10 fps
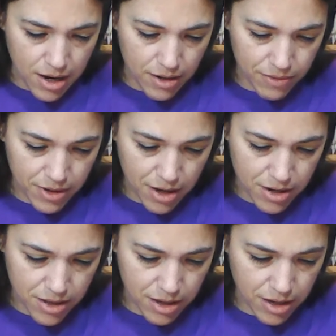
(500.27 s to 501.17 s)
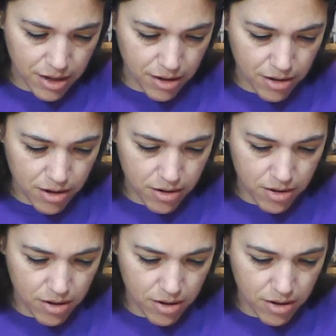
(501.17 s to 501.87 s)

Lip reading: and I was kind of thinking,